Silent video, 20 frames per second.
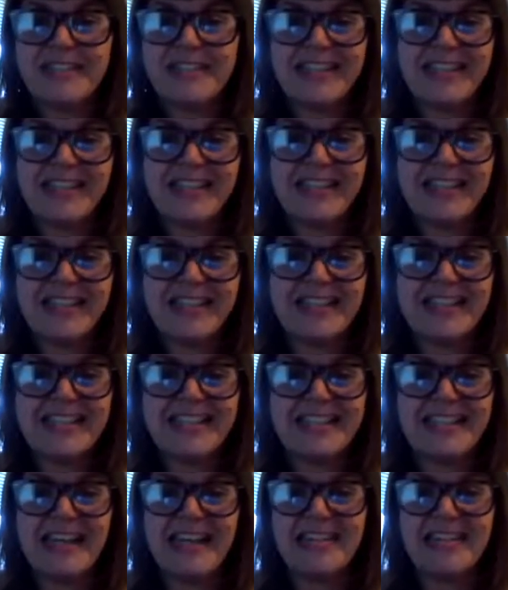
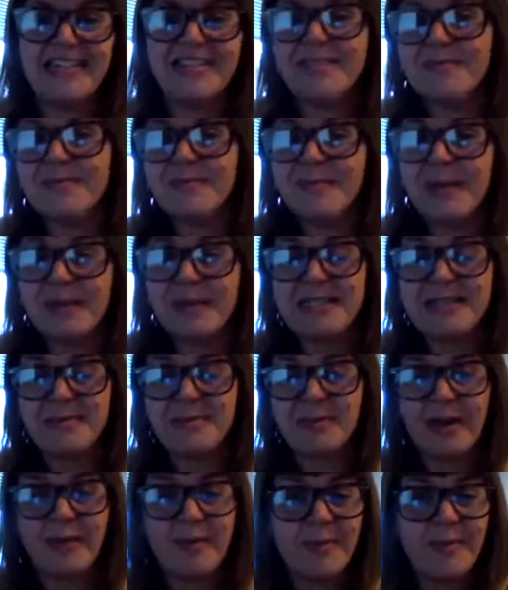facilities and maybe
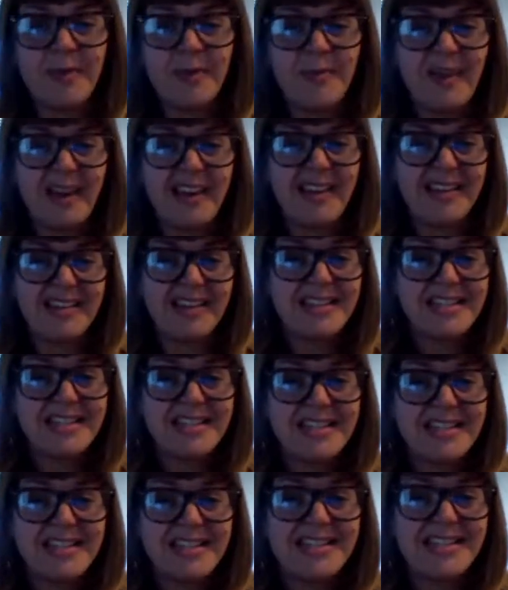some government
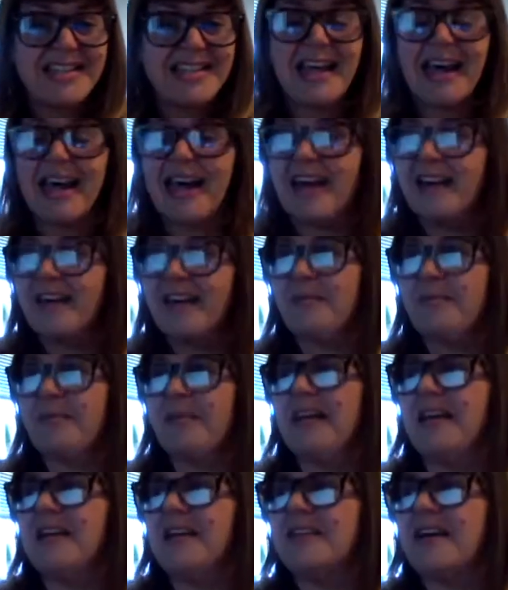regulations that
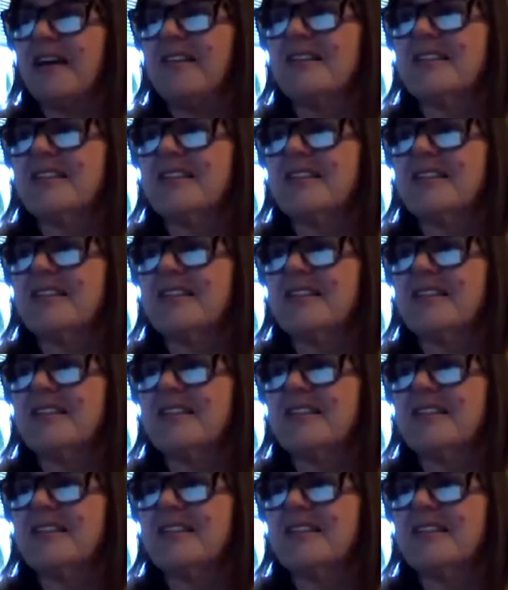play into all